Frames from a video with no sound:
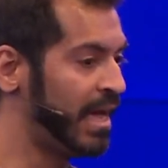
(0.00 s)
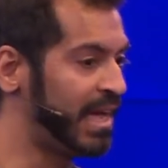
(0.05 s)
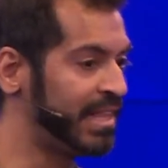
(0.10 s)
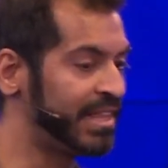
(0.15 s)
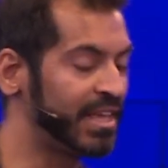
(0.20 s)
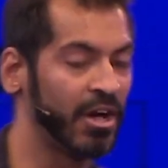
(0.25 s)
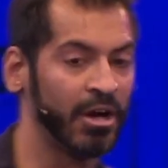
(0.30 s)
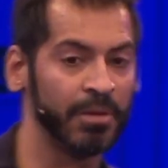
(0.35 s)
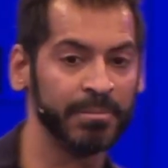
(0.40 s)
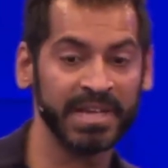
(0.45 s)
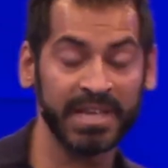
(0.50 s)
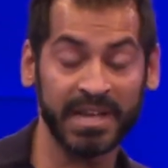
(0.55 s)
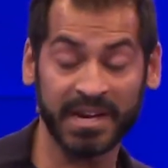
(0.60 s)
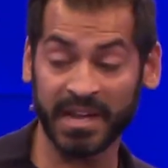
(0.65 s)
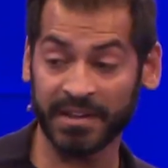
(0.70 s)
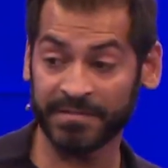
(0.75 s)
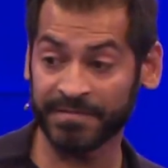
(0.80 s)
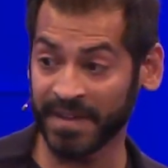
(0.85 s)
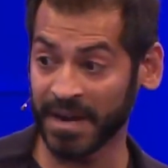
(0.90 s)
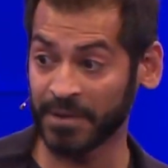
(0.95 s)
and the Army,
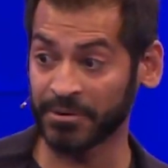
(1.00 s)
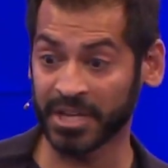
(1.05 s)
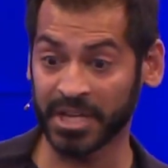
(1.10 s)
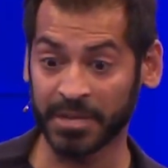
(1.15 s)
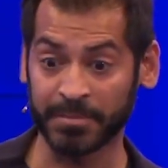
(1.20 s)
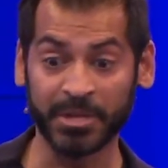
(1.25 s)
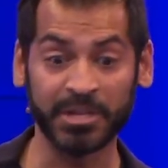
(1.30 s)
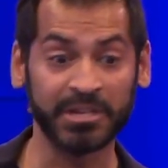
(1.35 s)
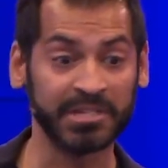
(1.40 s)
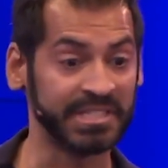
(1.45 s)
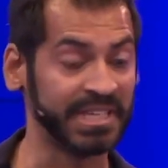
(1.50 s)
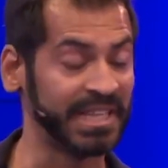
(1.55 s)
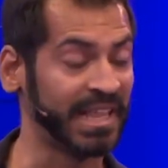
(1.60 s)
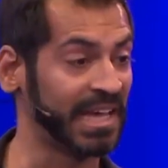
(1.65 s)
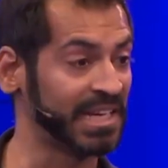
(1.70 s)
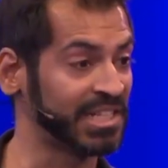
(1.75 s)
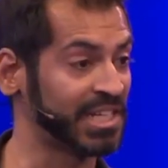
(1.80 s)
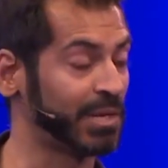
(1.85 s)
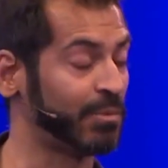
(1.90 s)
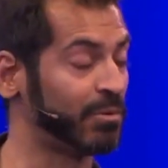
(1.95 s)
and I found a community
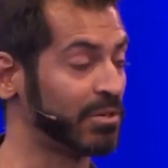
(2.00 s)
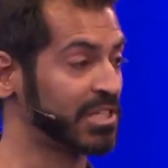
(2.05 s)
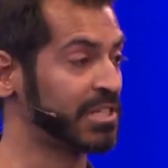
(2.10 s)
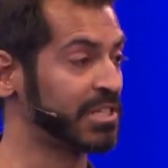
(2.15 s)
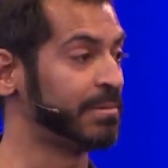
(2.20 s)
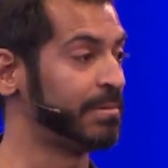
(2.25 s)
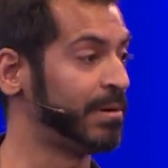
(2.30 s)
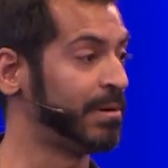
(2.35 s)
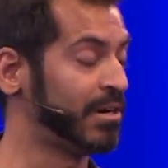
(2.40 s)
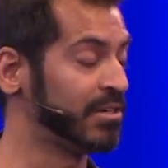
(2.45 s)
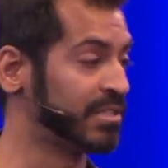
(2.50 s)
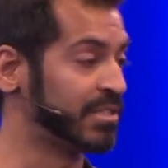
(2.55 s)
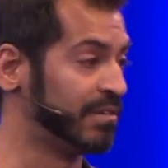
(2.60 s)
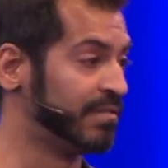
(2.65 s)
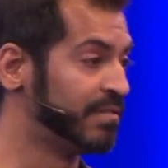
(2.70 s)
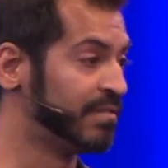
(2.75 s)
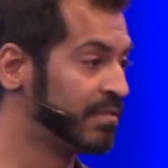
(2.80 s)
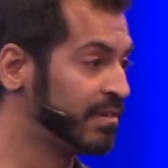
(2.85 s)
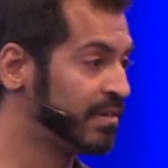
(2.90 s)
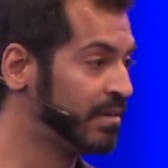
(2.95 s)
that I actually wanted to be part
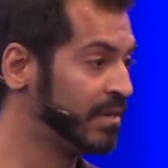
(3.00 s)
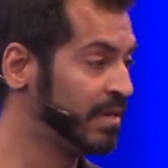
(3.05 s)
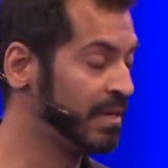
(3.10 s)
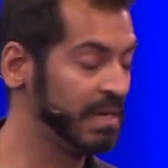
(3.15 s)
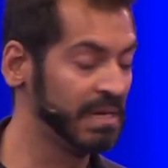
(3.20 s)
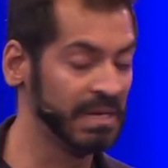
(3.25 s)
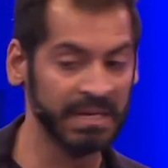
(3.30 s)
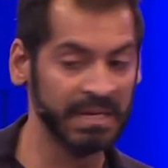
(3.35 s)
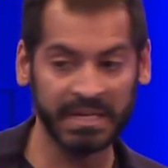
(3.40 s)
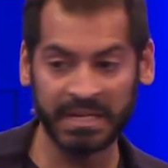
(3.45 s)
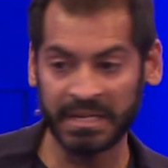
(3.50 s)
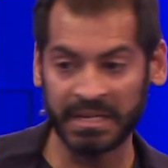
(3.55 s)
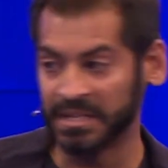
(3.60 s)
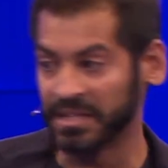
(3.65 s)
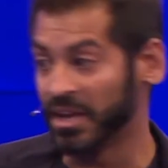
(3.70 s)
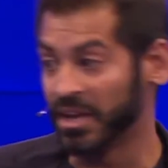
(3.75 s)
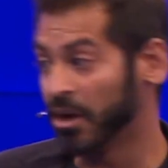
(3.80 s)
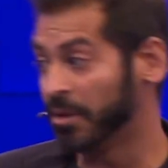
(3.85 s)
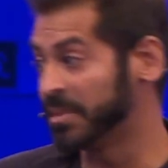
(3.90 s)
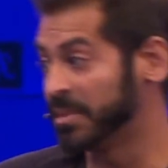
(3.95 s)
of.
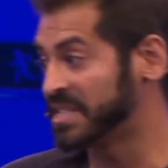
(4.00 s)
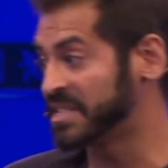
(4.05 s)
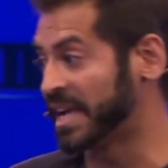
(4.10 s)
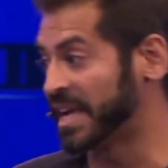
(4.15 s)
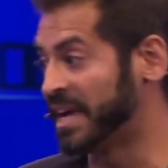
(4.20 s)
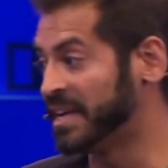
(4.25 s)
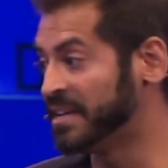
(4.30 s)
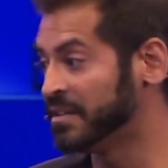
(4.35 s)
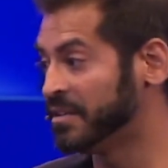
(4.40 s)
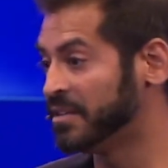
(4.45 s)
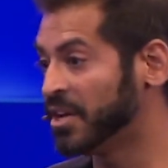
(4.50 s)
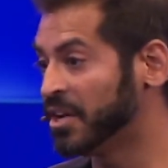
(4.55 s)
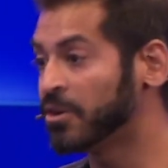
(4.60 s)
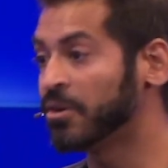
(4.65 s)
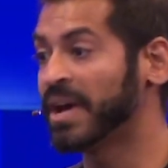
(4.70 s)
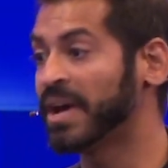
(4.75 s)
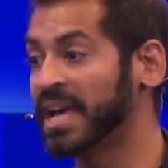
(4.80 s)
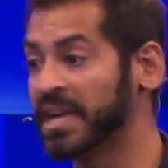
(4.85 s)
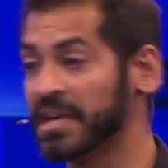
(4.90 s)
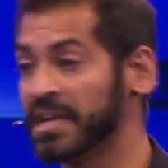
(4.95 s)
The Army said,
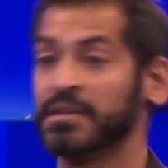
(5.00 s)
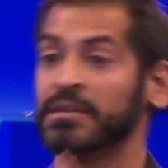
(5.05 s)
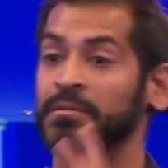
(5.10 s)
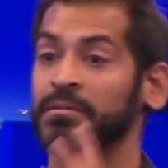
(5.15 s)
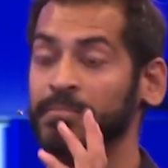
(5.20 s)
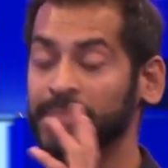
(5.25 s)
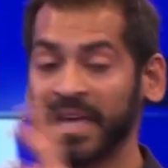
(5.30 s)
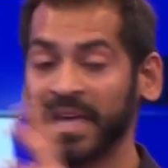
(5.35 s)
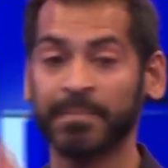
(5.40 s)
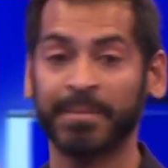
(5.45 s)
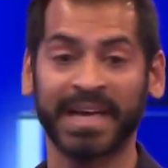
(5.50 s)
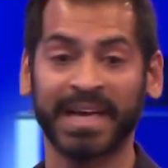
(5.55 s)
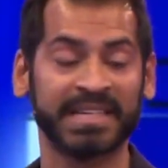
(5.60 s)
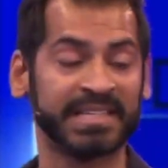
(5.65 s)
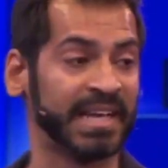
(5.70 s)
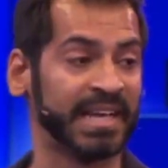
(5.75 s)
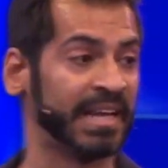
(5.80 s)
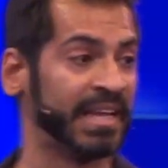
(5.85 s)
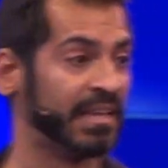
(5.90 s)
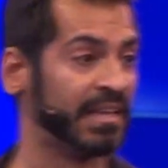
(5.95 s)
no, hey, be a
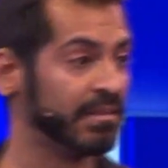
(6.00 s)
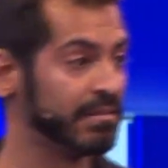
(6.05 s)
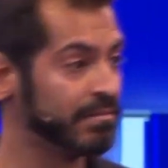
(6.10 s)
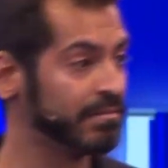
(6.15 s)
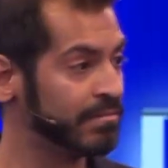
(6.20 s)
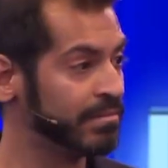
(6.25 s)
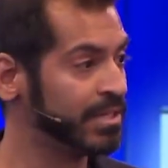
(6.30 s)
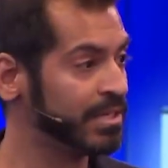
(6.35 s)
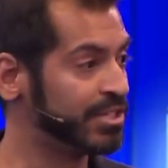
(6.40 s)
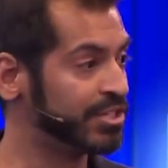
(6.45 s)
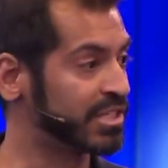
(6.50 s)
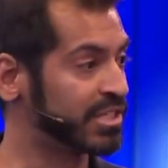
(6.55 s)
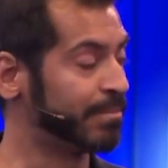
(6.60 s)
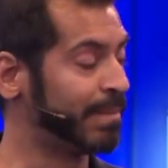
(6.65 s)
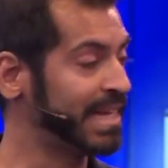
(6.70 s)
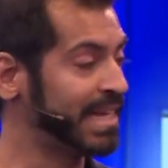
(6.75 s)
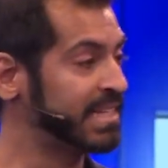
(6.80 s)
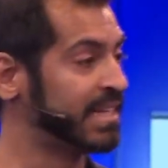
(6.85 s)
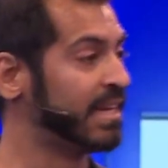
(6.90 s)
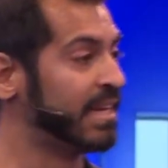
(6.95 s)
Pakistani. It doesn't
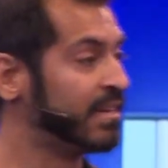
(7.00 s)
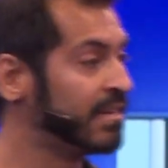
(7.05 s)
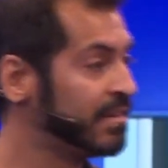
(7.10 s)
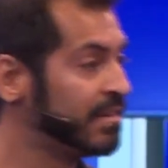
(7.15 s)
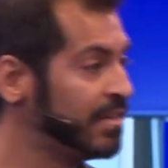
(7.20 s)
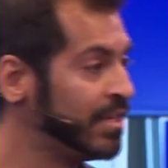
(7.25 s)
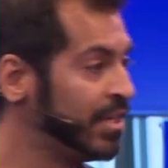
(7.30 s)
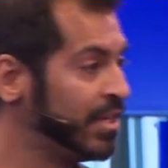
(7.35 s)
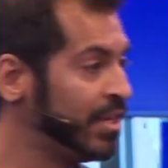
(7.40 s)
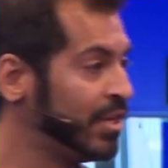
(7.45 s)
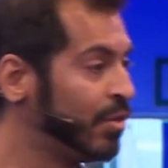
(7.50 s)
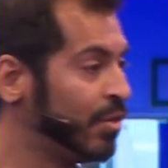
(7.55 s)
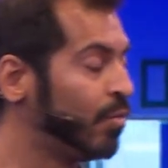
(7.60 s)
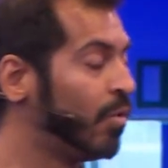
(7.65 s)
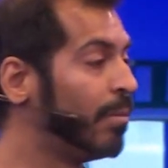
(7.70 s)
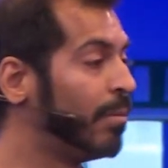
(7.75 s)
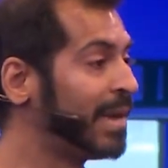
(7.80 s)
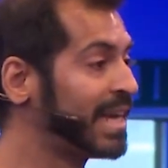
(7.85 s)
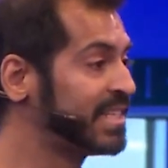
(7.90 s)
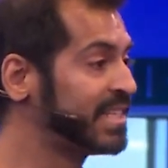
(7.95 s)
matter.
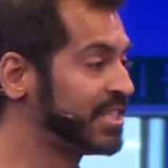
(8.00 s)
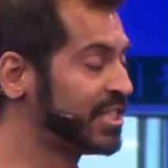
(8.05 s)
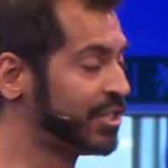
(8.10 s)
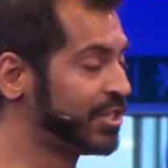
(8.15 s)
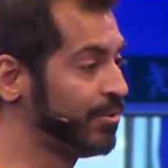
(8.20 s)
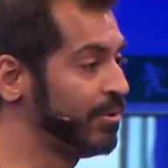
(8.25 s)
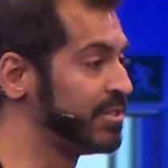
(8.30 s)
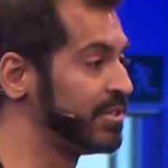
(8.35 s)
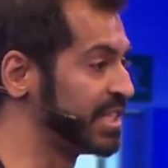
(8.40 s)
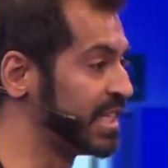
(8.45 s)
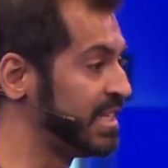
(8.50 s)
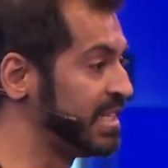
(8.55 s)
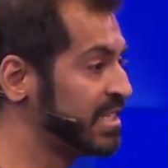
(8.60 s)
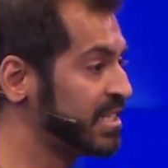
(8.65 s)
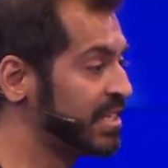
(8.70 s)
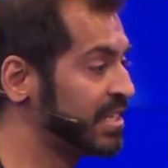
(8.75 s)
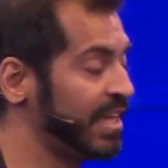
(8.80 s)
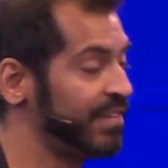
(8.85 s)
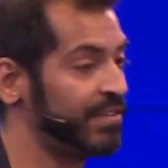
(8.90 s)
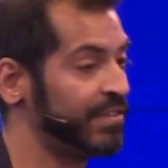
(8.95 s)
What matters to us
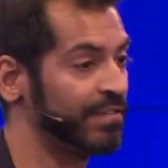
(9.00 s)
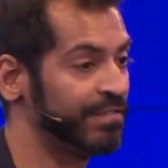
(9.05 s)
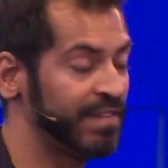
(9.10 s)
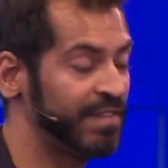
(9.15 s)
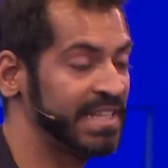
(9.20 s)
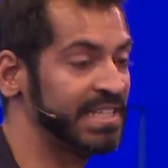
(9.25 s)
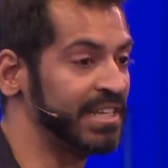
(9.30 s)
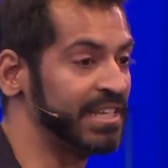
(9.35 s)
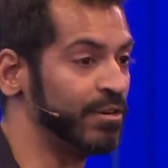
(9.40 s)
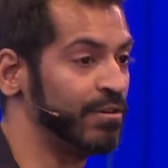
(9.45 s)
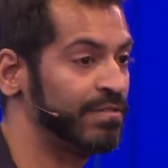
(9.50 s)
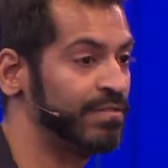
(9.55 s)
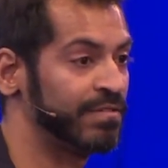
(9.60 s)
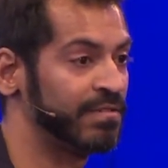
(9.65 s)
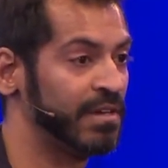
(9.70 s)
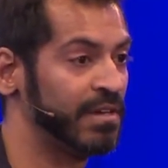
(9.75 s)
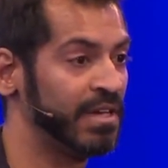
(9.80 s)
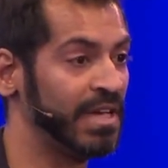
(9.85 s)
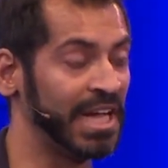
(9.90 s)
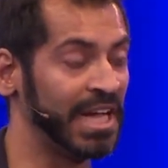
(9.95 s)
is if you're fit
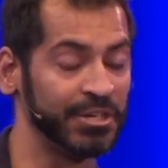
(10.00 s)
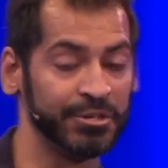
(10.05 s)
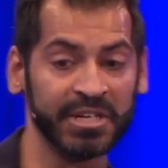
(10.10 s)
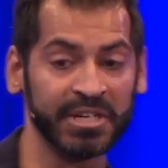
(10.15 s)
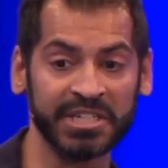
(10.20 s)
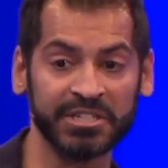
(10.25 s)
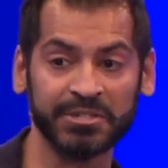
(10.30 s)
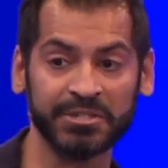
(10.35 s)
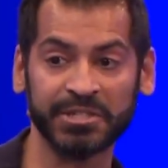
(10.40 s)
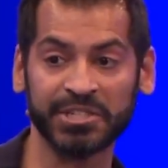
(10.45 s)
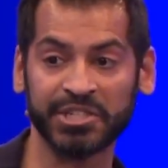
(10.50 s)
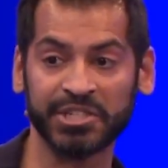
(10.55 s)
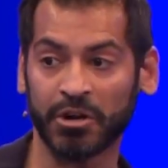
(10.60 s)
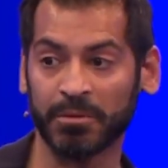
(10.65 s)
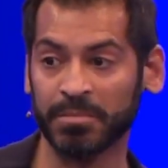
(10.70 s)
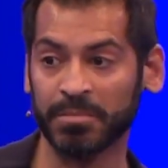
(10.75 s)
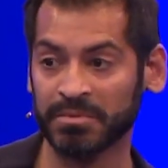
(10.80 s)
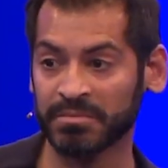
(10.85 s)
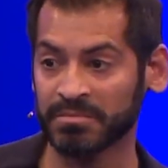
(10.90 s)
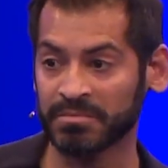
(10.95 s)
enough and you can do your
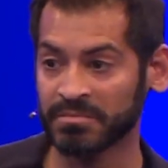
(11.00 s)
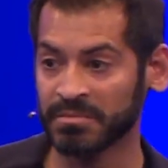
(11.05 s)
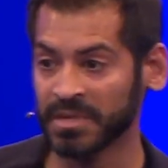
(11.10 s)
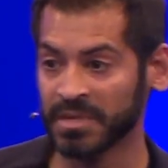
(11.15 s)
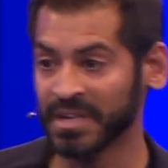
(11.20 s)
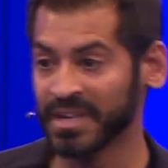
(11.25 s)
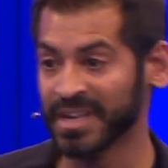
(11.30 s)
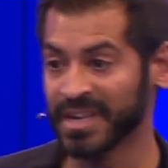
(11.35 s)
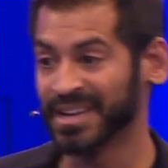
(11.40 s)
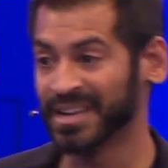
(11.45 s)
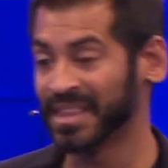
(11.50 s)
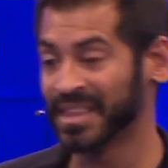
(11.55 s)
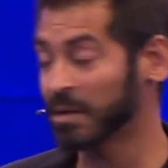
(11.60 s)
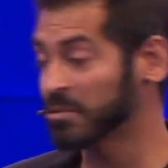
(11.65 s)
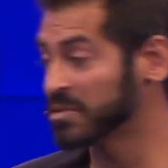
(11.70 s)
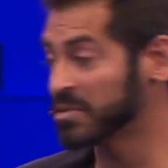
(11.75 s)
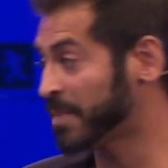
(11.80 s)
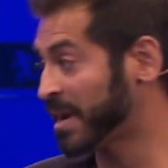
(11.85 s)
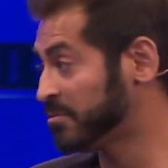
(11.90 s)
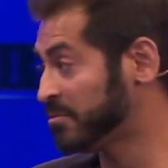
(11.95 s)
job. And that
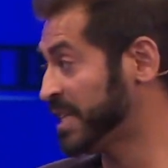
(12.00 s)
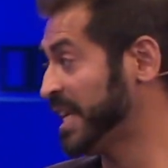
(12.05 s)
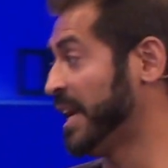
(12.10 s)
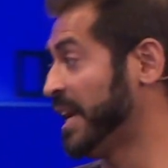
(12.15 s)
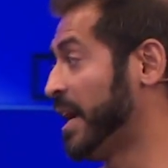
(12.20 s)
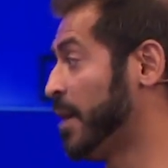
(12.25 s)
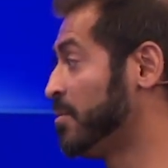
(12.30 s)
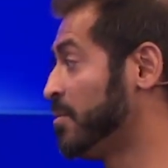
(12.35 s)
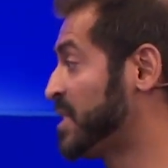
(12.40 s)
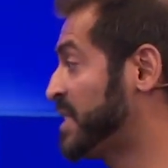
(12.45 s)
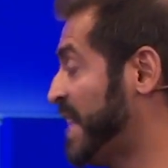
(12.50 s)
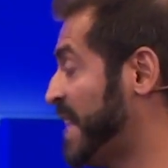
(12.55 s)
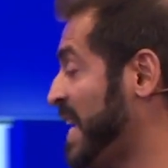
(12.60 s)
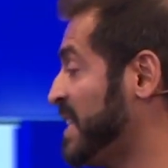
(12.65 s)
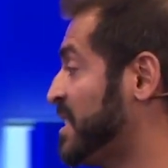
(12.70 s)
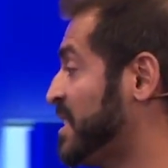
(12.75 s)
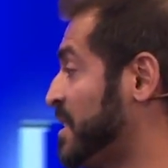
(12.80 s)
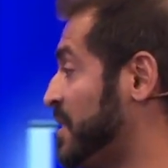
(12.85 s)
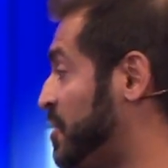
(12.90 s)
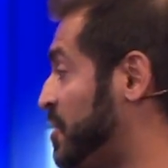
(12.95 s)
was about it. I was
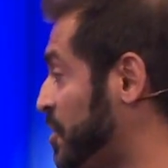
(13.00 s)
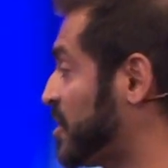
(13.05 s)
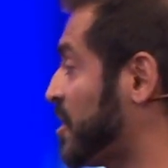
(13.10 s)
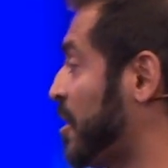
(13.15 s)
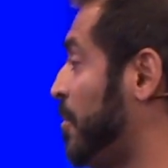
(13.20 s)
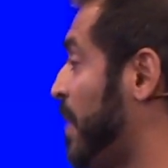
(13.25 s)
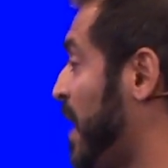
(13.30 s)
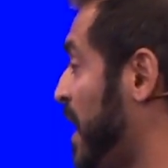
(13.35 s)
tested just on